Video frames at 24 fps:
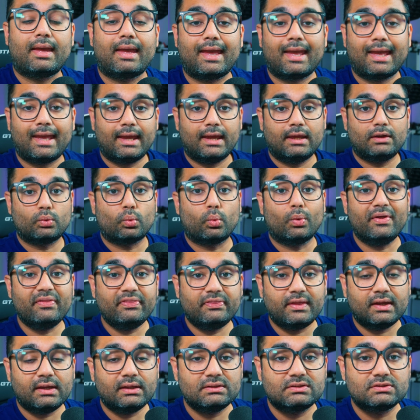And one
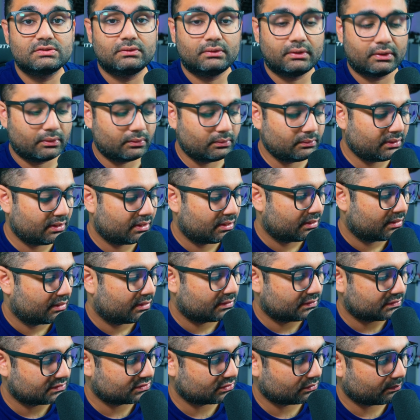thing to note,
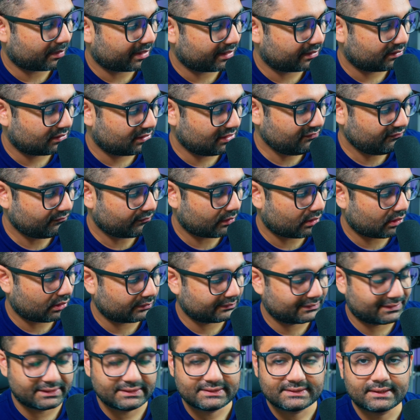so by
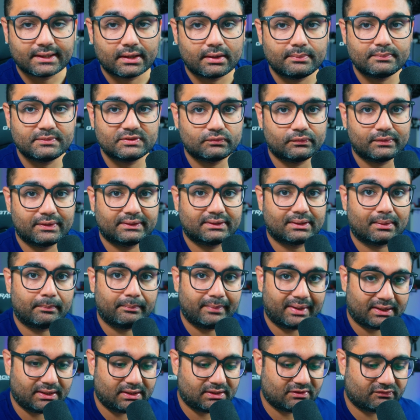default, this comes with
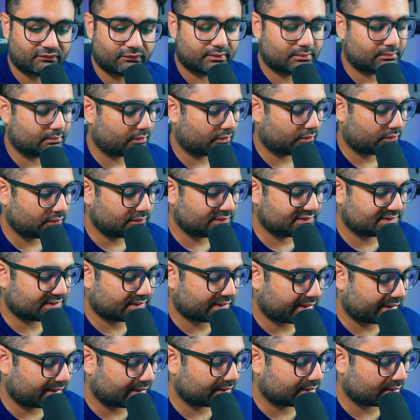many different modes
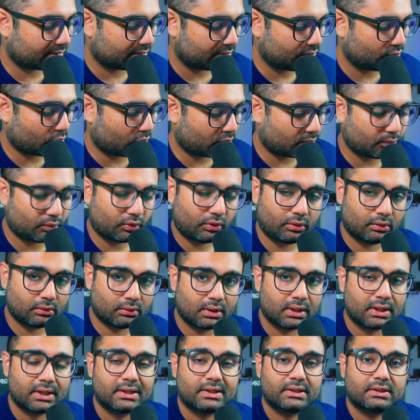like
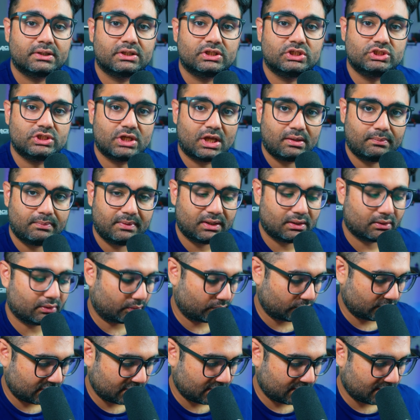normal,
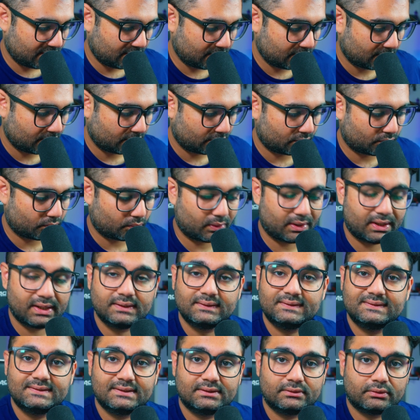JBOD,
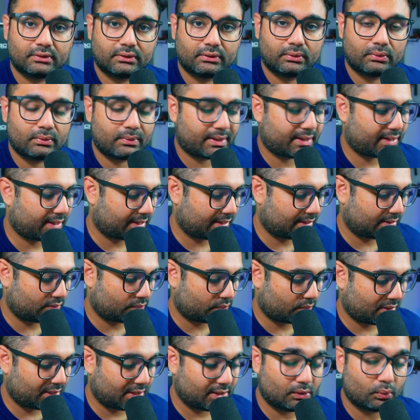RAID 0, and
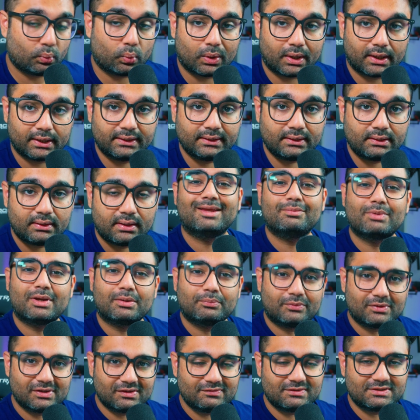RAID 1. In my
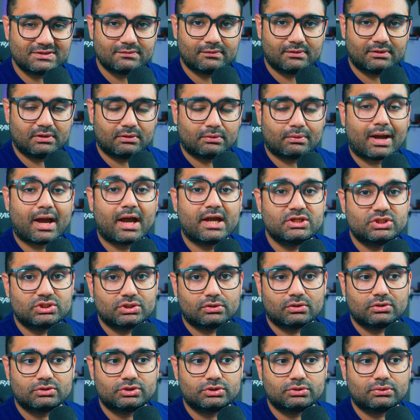previous video, I
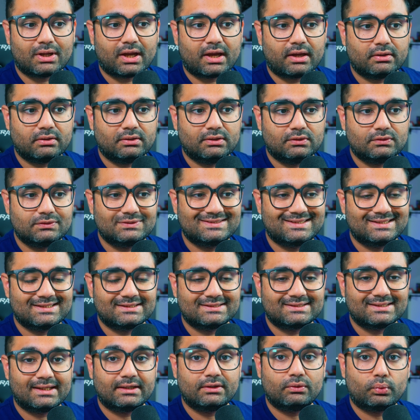showed you how to use
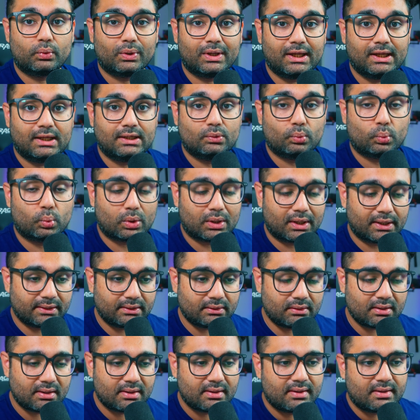this in RAID
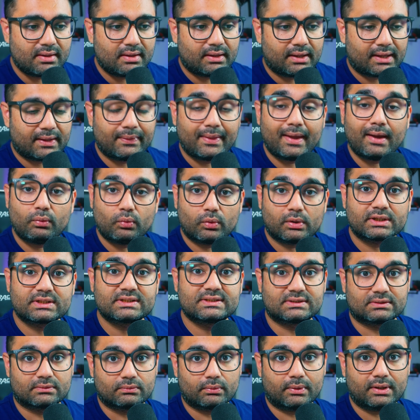1, and that
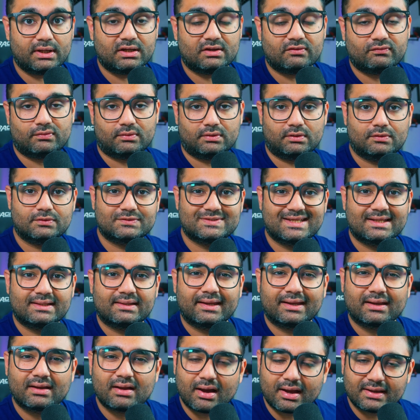works great if you're using
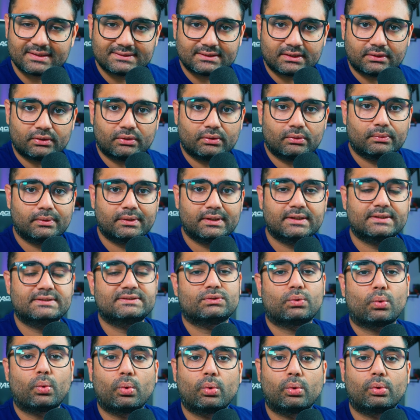like Casa
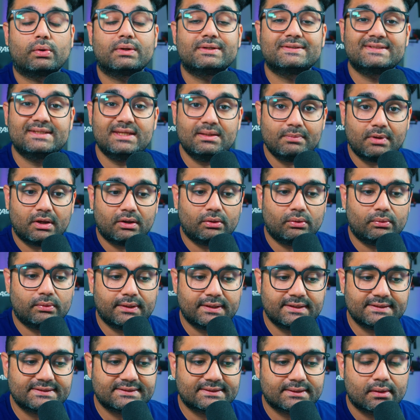OS or Zima
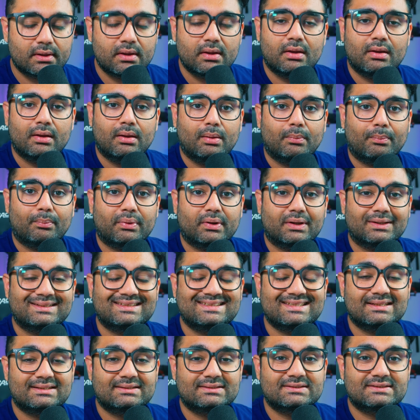OS. But
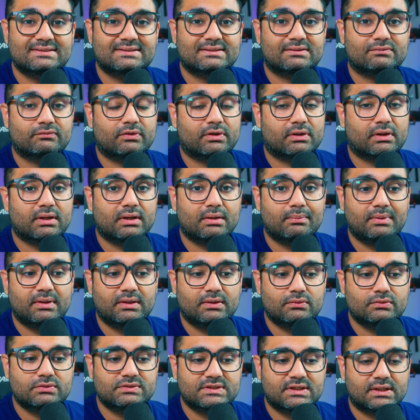since we're going to be
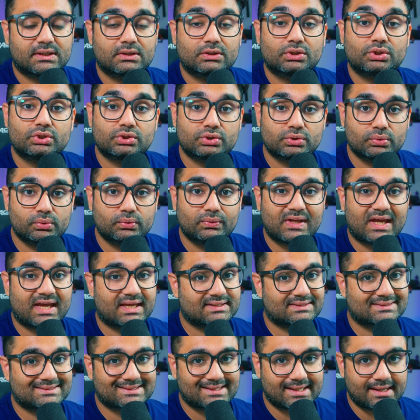using TrueNas
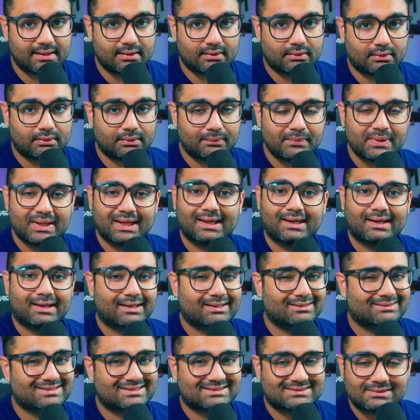Scale,
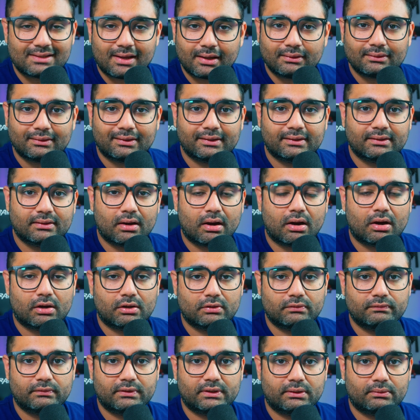it does not like
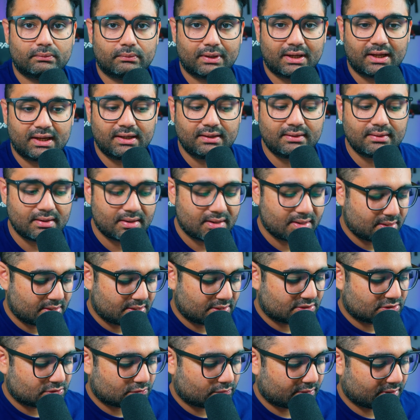hardware RAID.
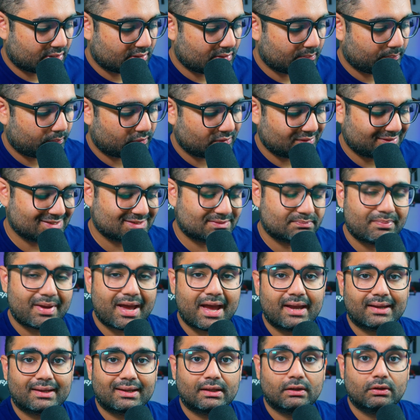So we're going to put this
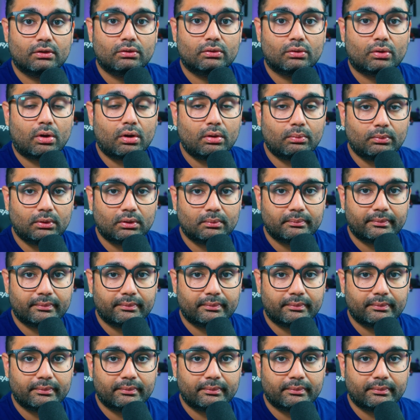back in normal